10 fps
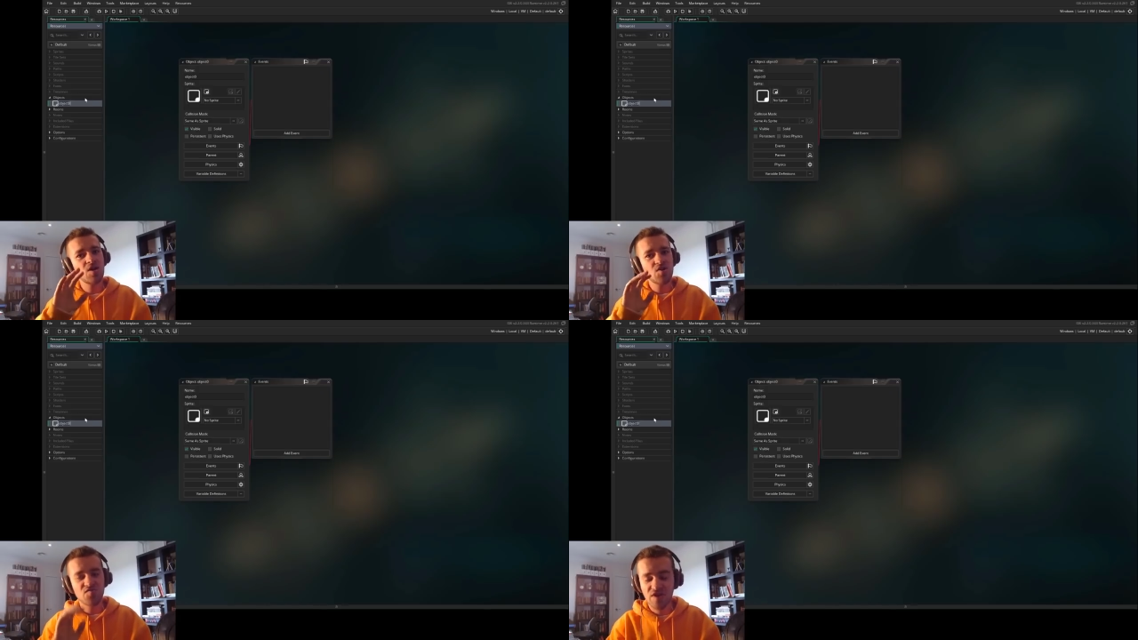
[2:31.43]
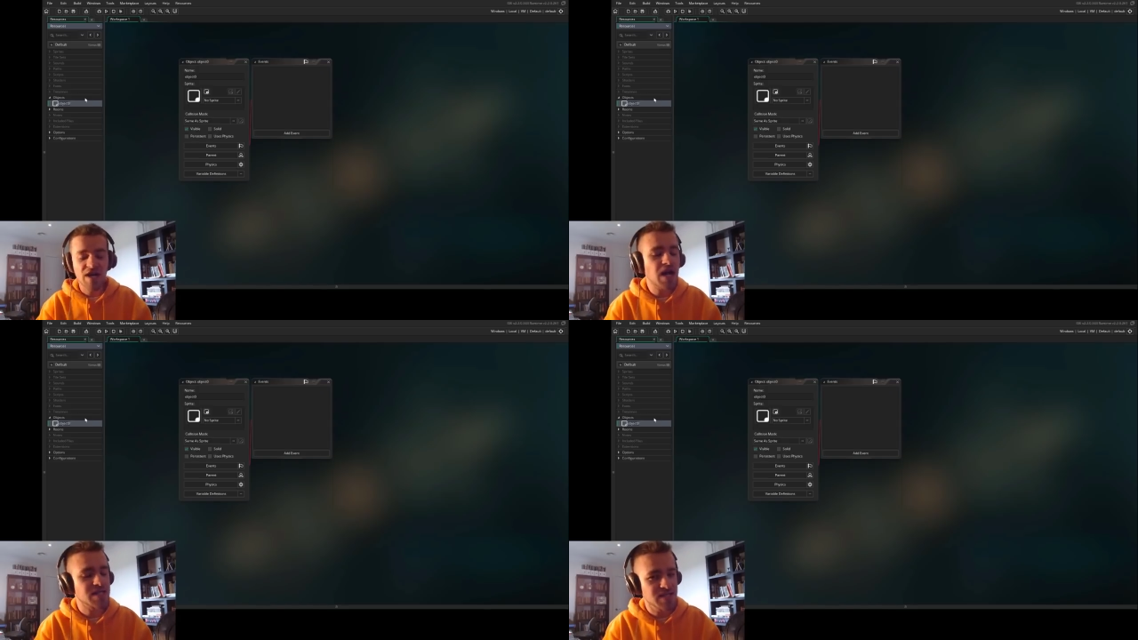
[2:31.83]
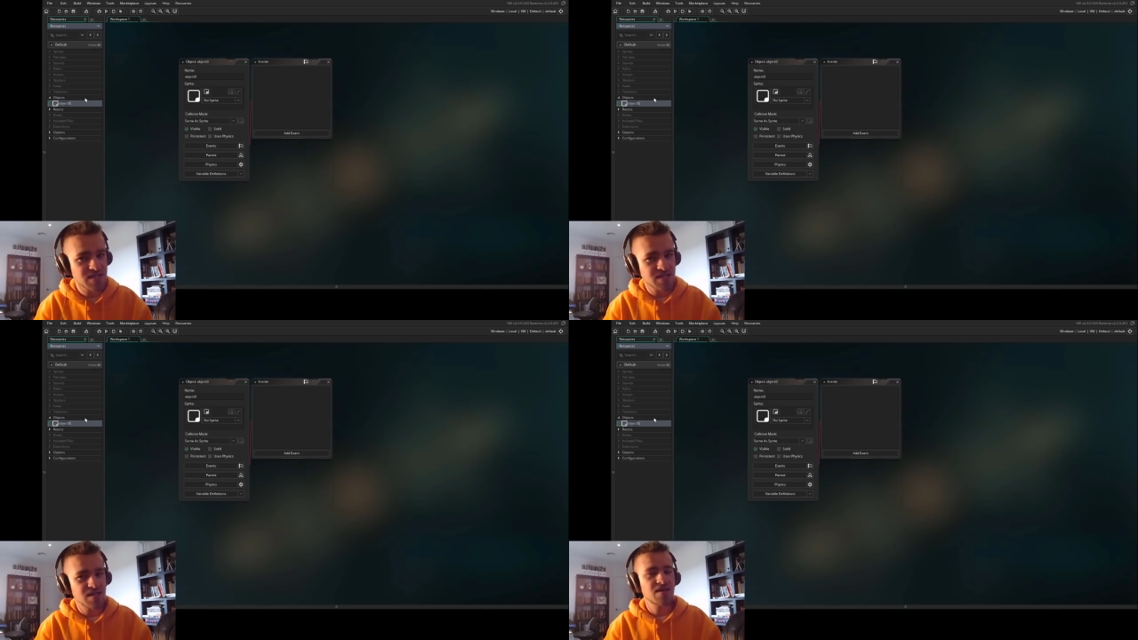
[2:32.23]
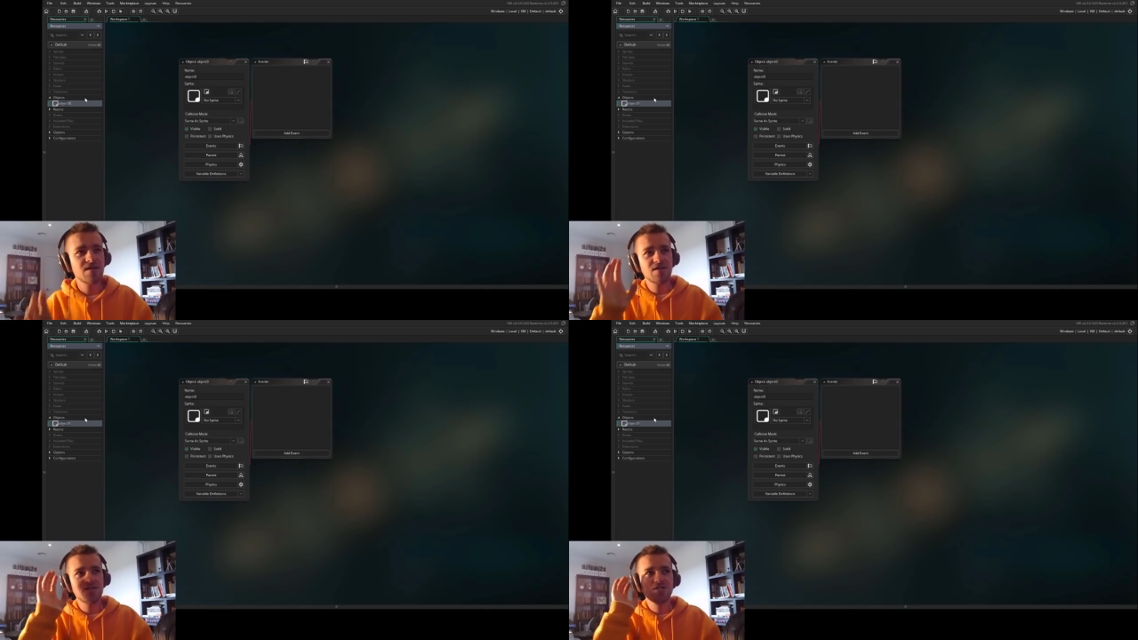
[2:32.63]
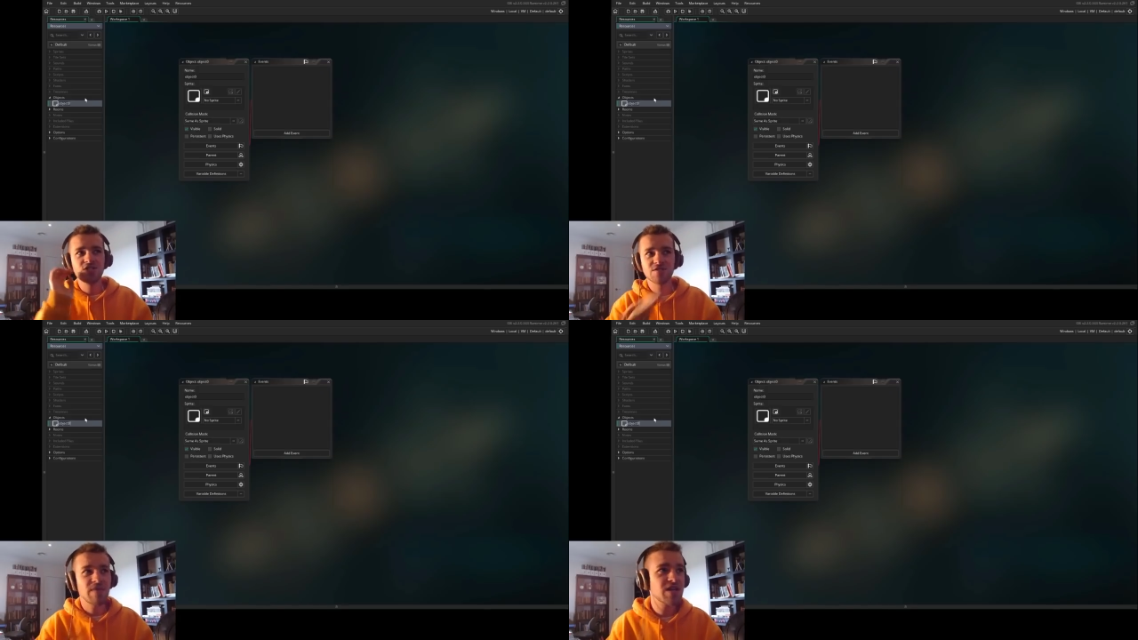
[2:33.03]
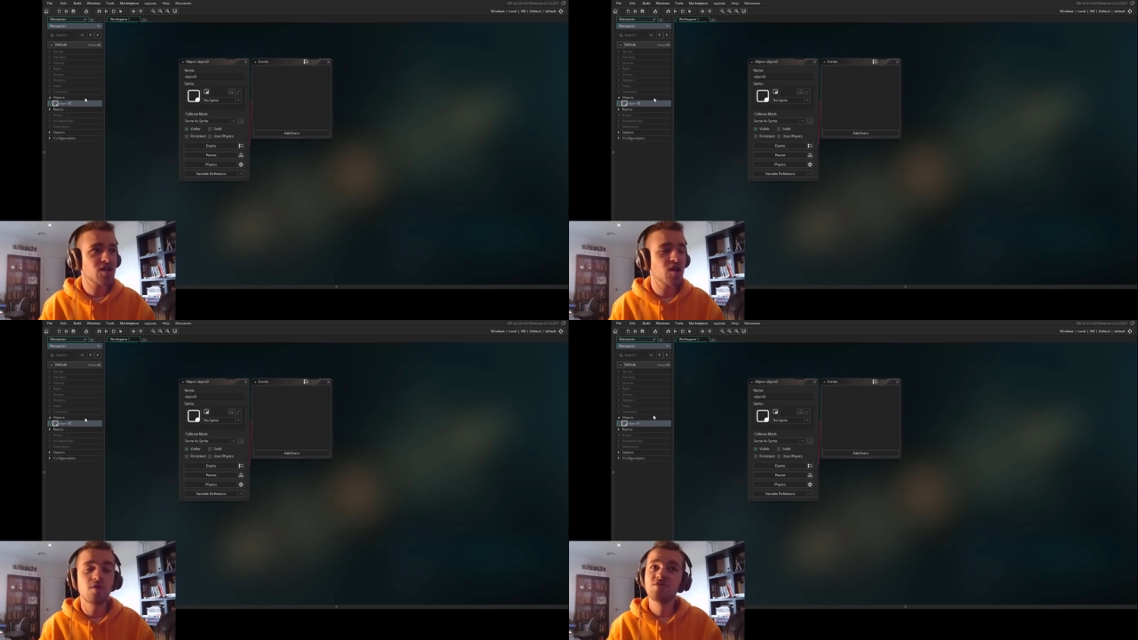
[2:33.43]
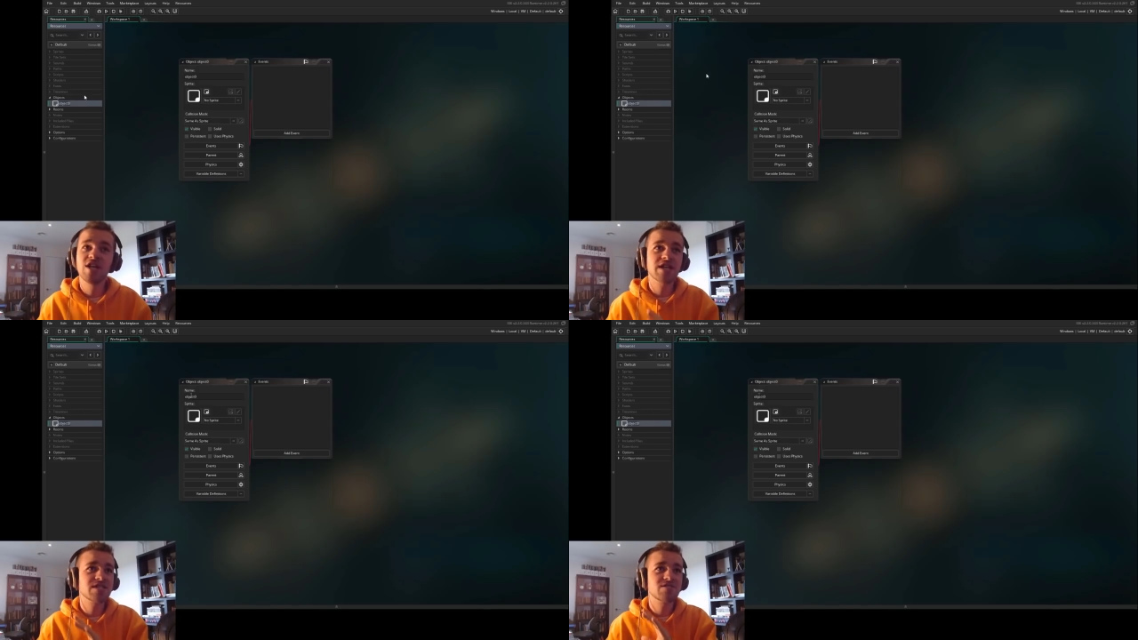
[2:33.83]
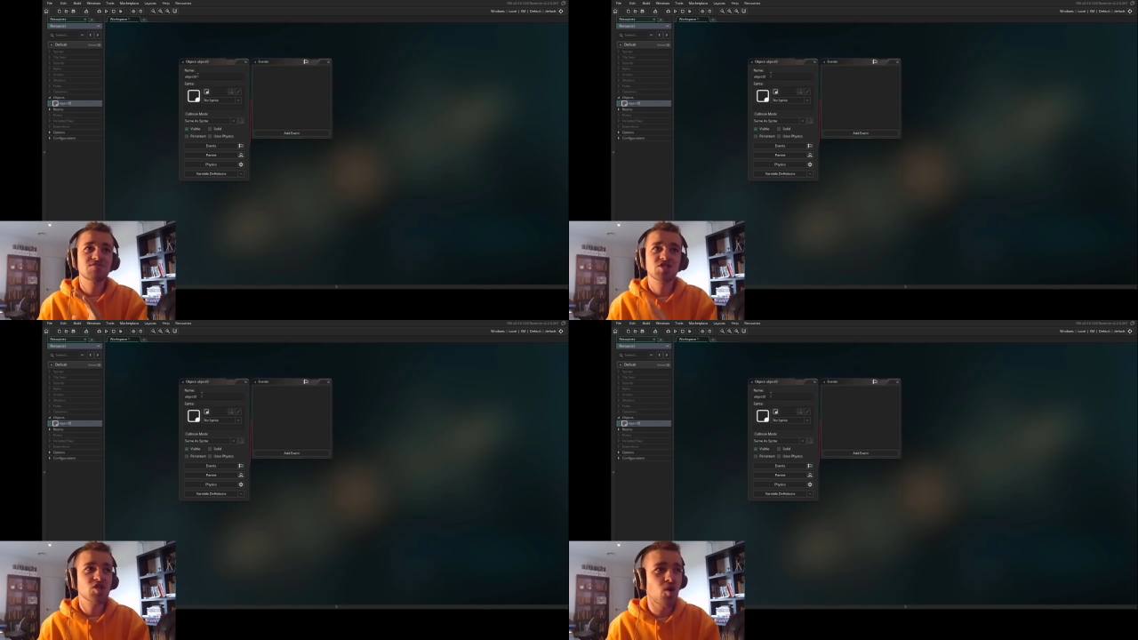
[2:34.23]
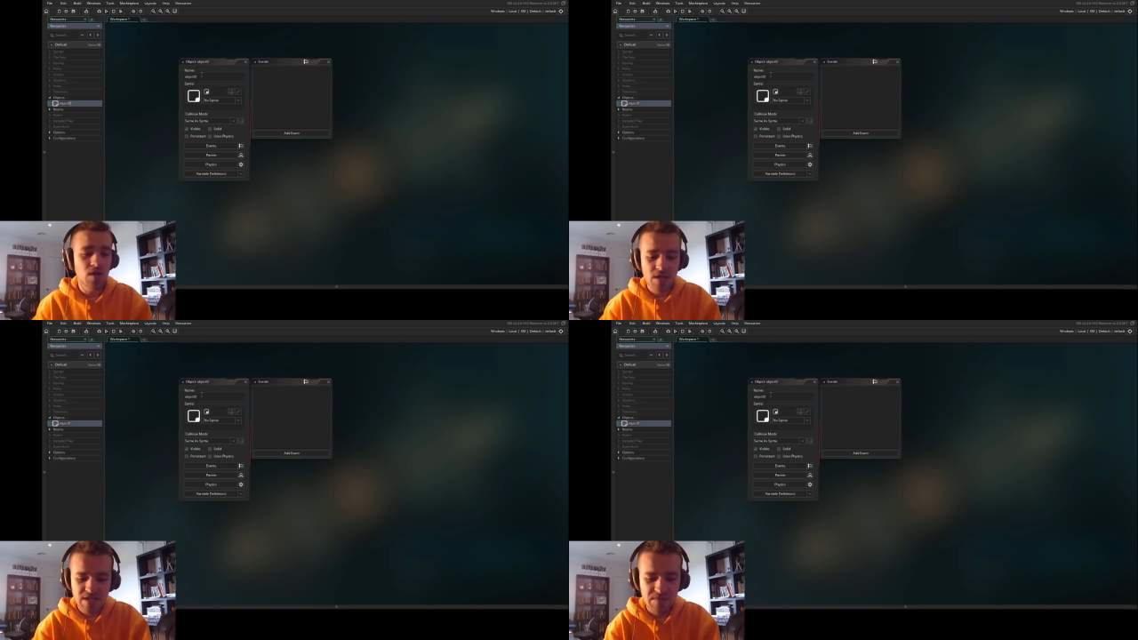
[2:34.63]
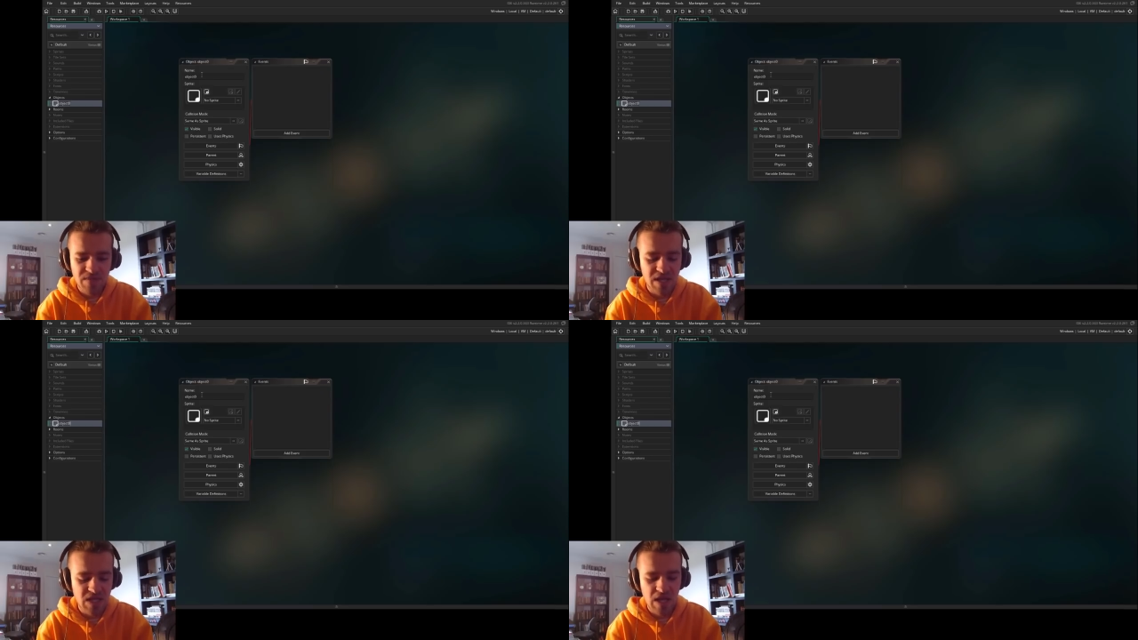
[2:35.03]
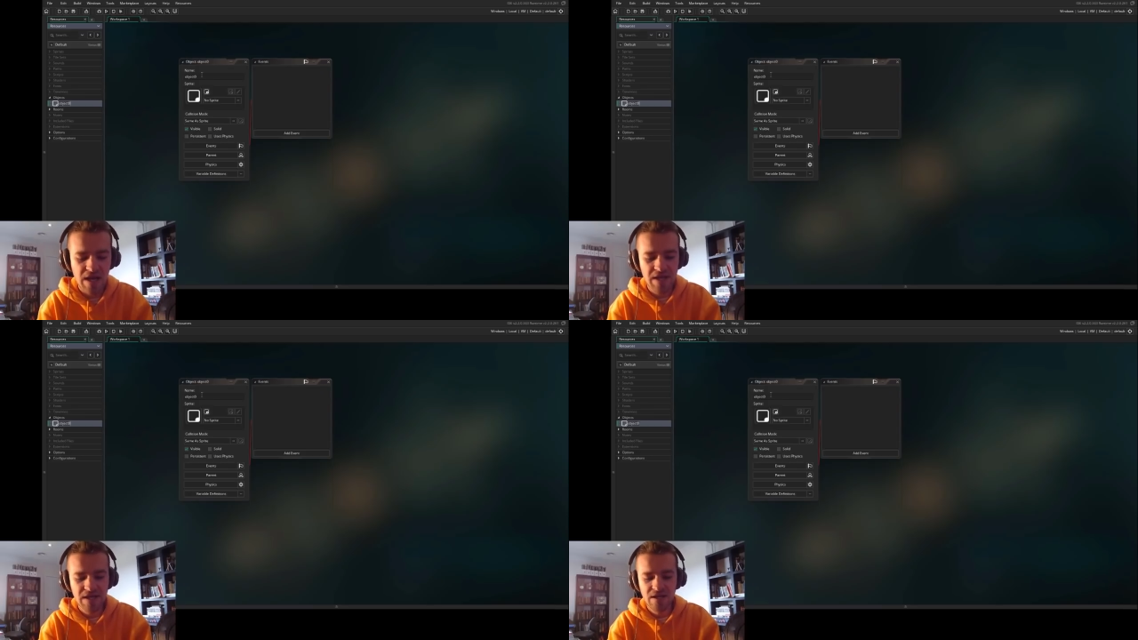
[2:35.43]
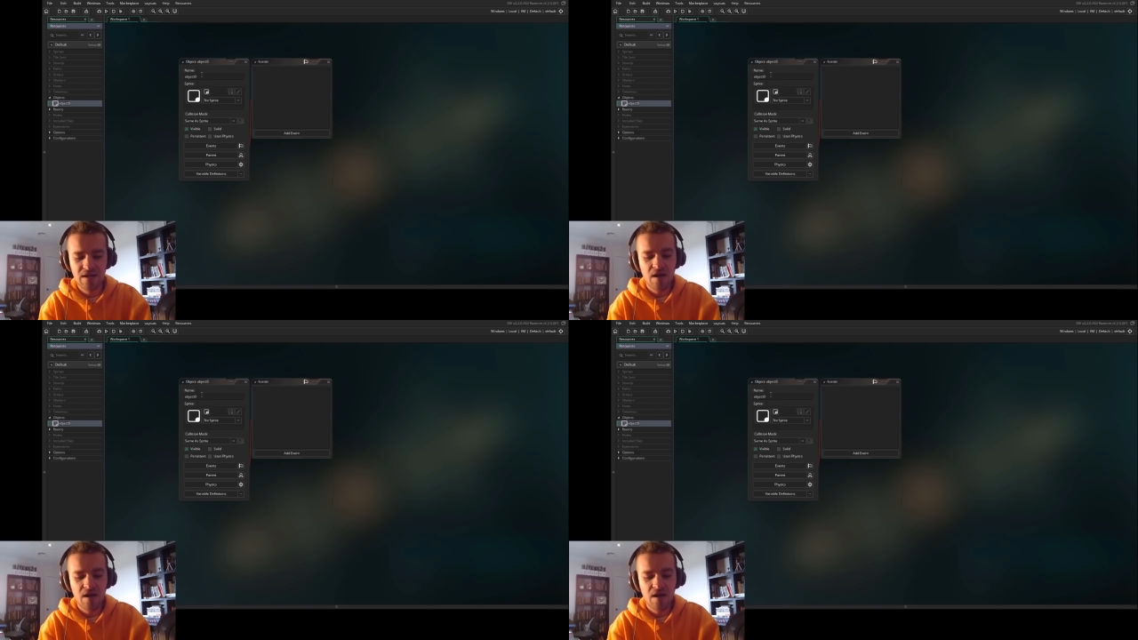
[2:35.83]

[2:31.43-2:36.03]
Regardless, just make an object, just call it something like,